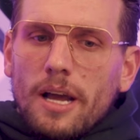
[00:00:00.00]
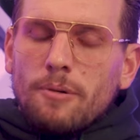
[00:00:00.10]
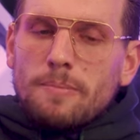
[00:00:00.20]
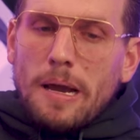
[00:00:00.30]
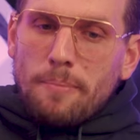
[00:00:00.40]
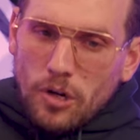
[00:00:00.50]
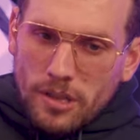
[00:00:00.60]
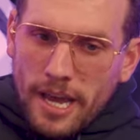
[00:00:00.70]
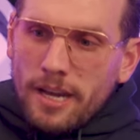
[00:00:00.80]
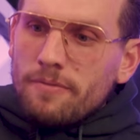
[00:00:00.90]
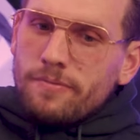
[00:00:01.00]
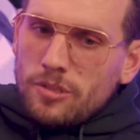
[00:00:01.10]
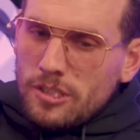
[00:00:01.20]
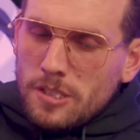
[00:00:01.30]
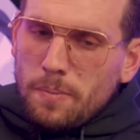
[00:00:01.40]
It was my birthday of
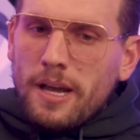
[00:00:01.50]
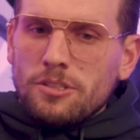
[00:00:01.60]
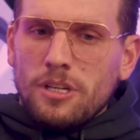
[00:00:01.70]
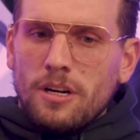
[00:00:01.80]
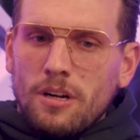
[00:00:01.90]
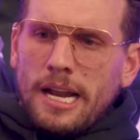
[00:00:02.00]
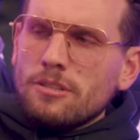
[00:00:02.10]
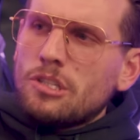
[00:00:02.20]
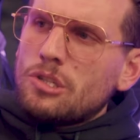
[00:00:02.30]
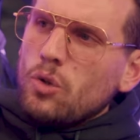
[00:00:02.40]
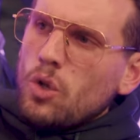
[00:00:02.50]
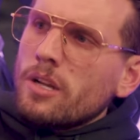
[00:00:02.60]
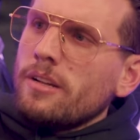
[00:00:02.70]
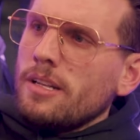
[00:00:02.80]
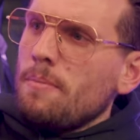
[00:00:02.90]
just this past year, and I just
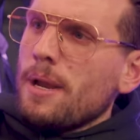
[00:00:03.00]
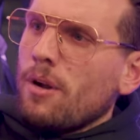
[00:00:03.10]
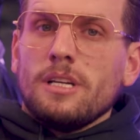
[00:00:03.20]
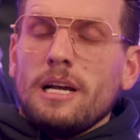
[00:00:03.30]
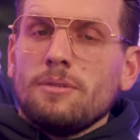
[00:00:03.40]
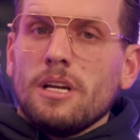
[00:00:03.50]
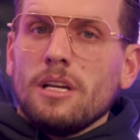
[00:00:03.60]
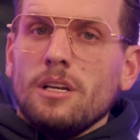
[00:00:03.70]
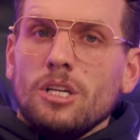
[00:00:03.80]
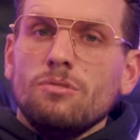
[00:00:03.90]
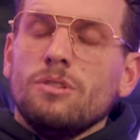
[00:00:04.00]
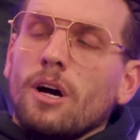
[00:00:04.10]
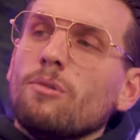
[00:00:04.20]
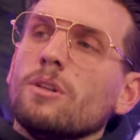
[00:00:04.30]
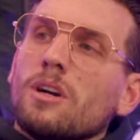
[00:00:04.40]
looked in the mirror, and I was like, you
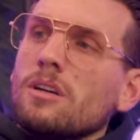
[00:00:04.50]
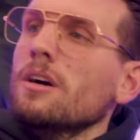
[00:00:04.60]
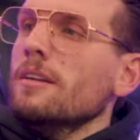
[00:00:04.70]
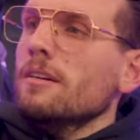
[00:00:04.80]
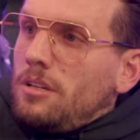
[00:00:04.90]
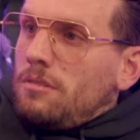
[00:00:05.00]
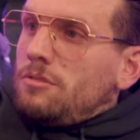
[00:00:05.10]
don't look good.